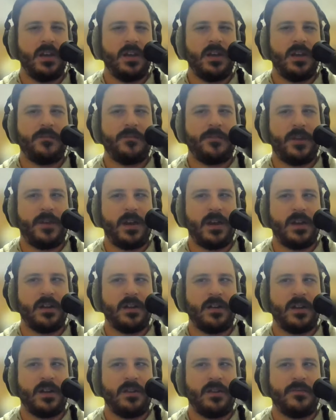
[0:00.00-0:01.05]
If
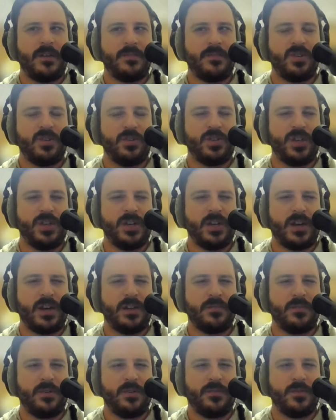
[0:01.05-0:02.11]
I'm searching and I
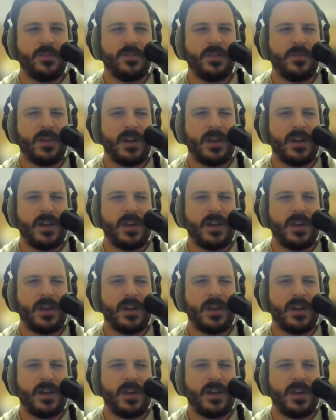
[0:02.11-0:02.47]
look for something,